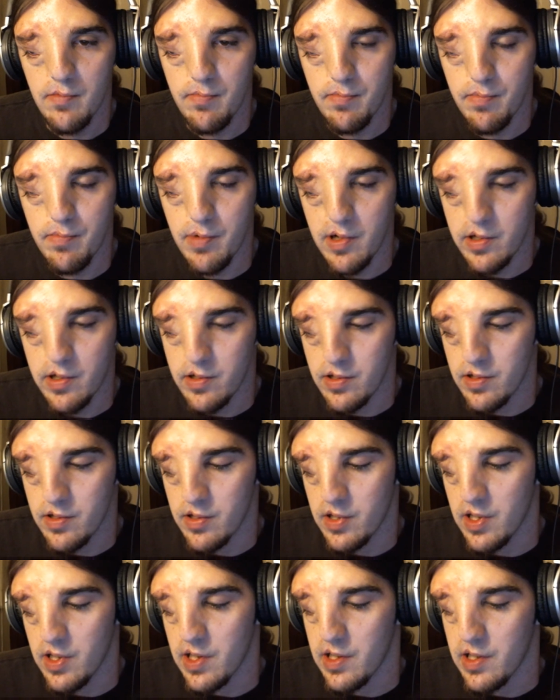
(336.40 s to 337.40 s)
but
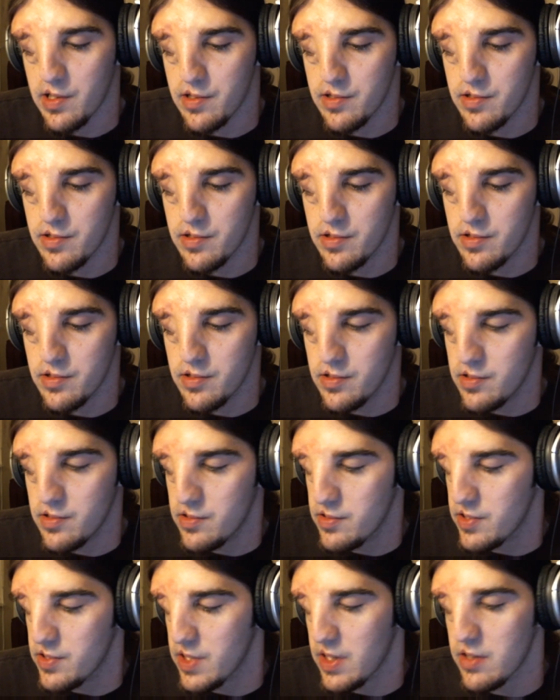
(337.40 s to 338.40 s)
uh,
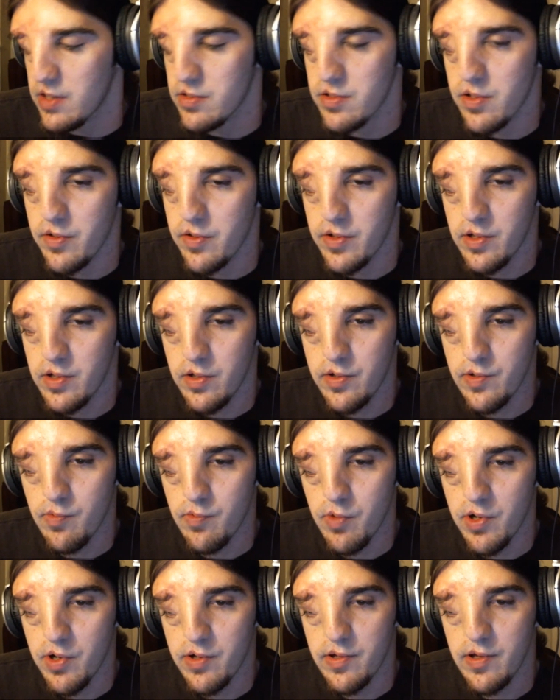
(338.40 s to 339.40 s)
I don't know. It looks
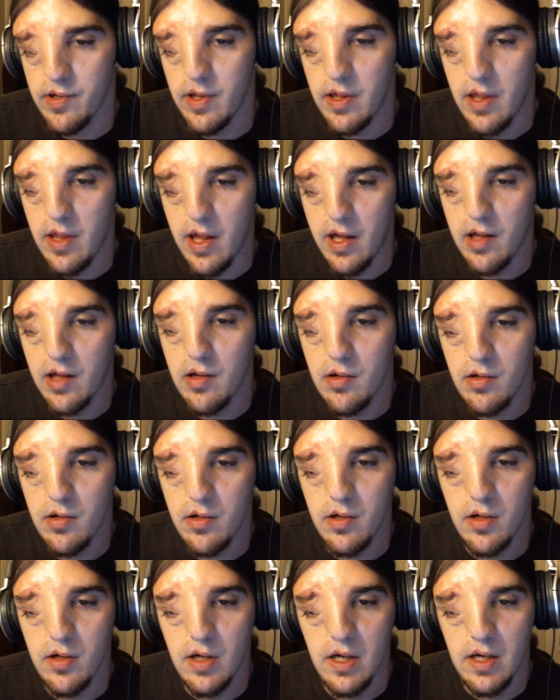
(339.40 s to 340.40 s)
worse than that,
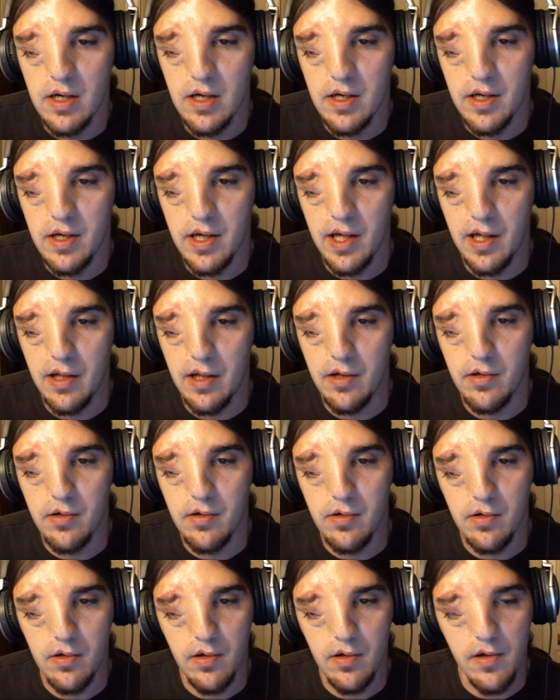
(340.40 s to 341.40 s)
and
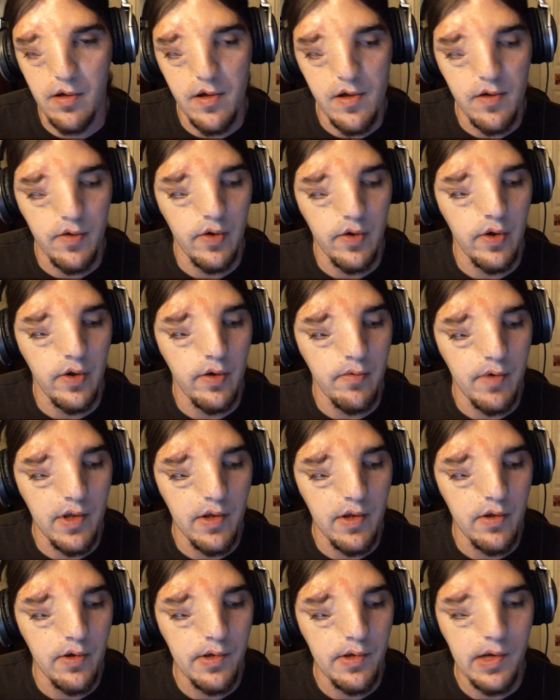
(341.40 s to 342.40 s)
it it really
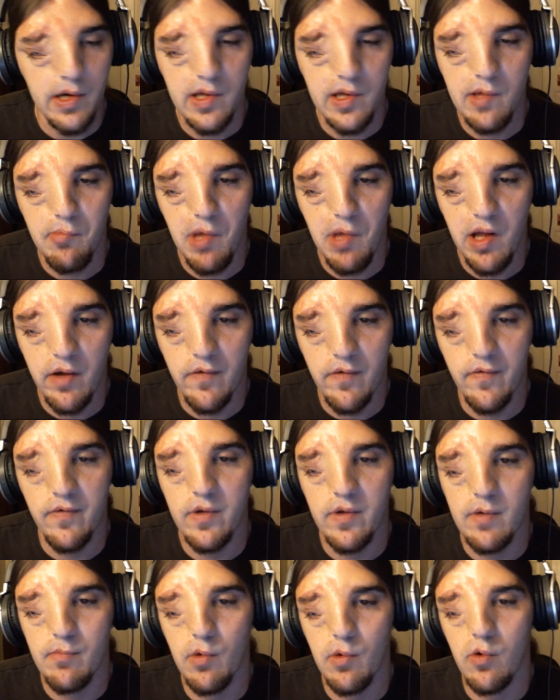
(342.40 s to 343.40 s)
looks like it's made of
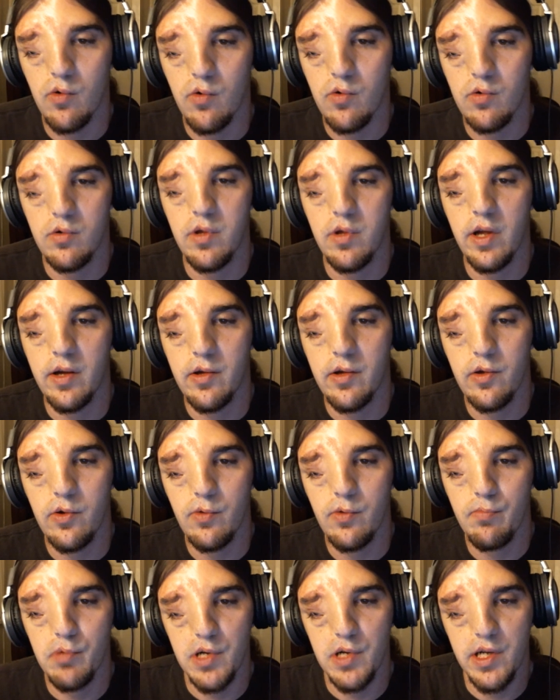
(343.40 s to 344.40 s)
some old like
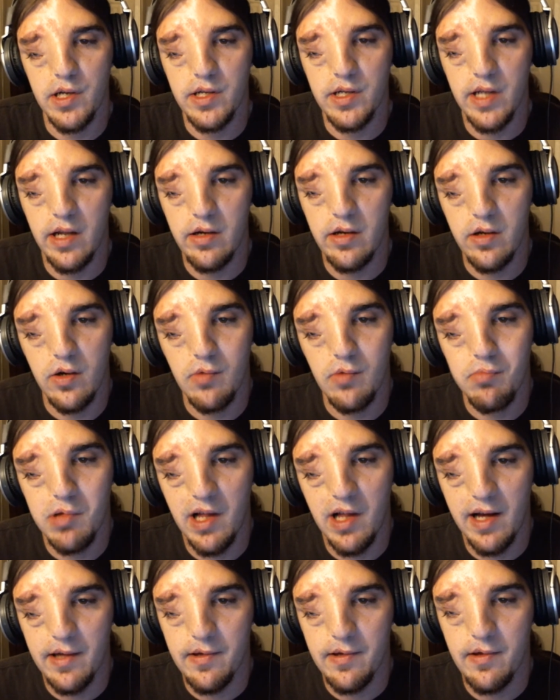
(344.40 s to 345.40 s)
Super Nintendo
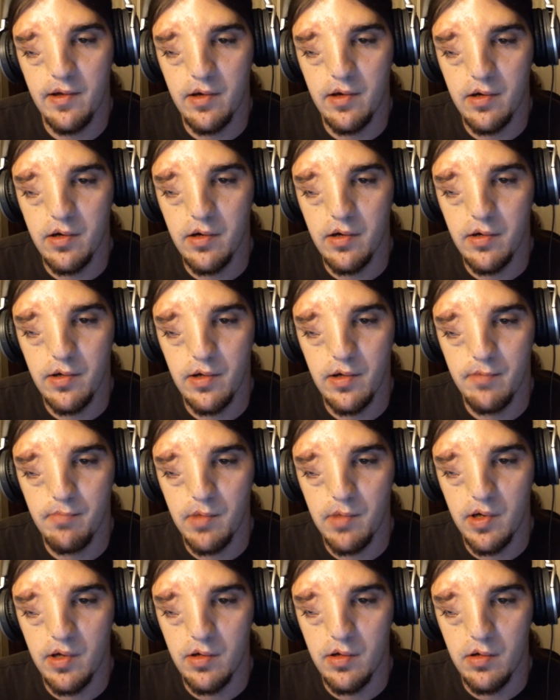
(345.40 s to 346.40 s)
plastic or
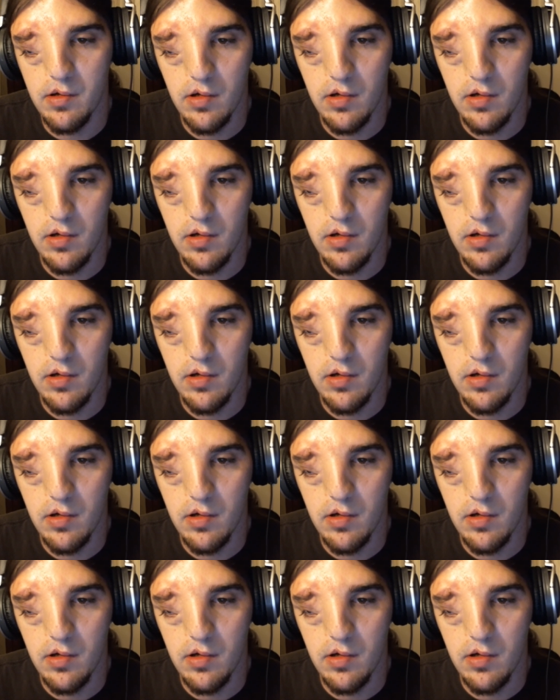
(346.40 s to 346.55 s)
something.